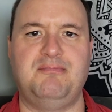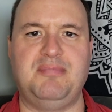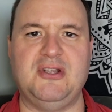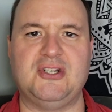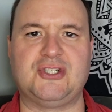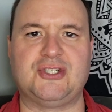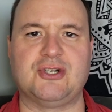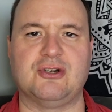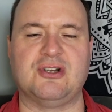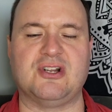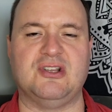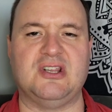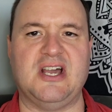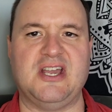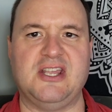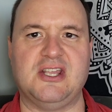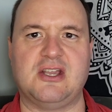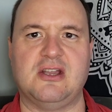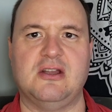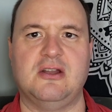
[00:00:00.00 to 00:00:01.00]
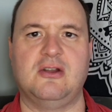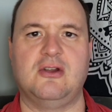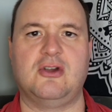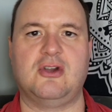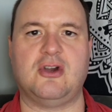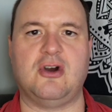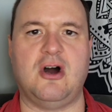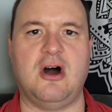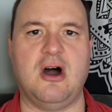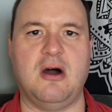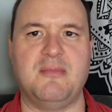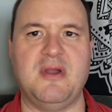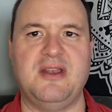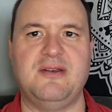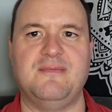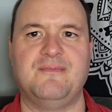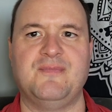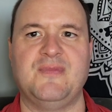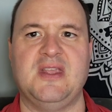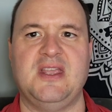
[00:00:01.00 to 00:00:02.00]
Be sure to like,
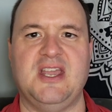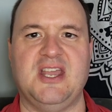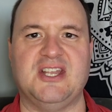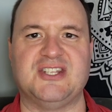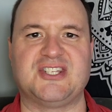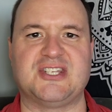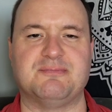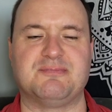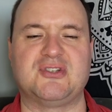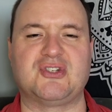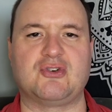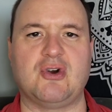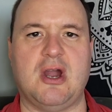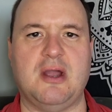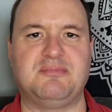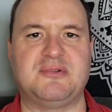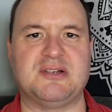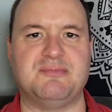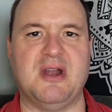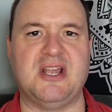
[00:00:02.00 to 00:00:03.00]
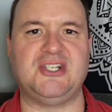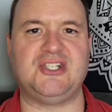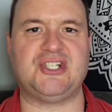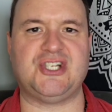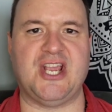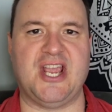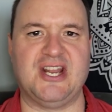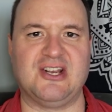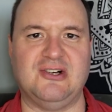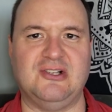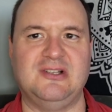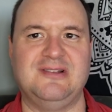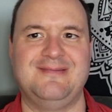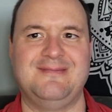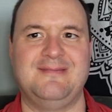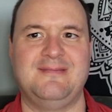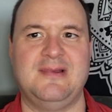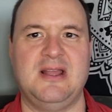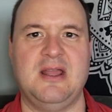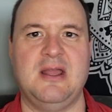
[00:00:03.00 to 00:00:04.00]
comment, and subscribe to my
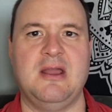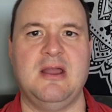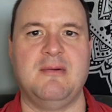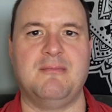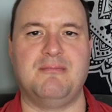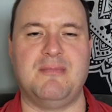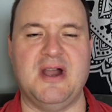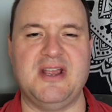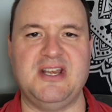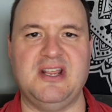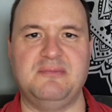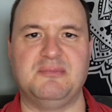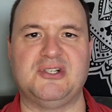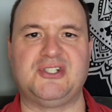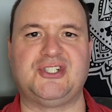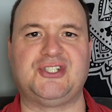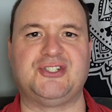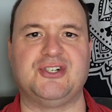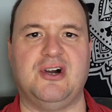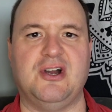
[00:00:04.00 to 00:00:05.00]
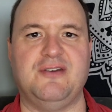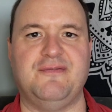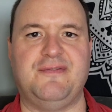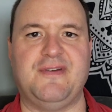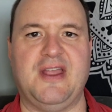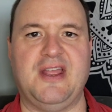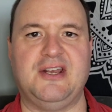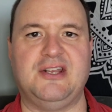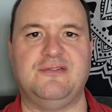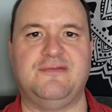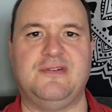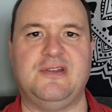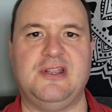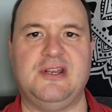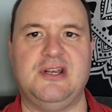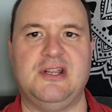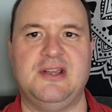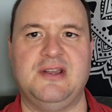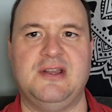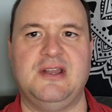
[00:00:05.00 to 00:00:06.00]
channel. My name is Shawn
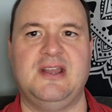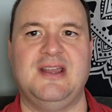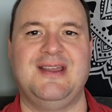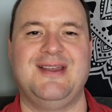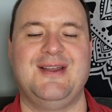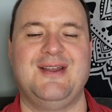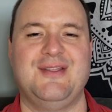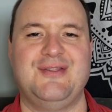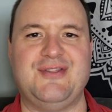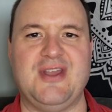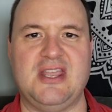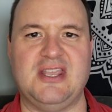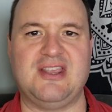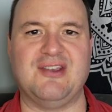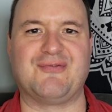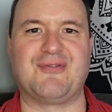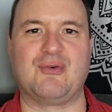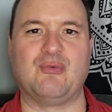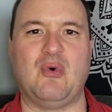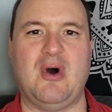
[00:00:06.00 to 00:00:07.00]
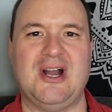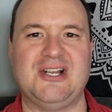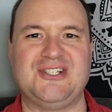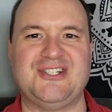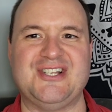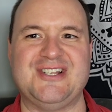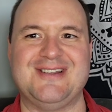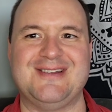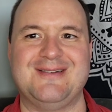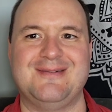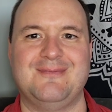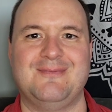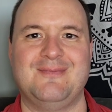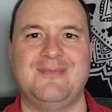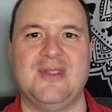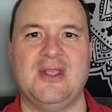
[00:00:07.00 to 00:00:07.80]
Vandevenne. Thank you for watching.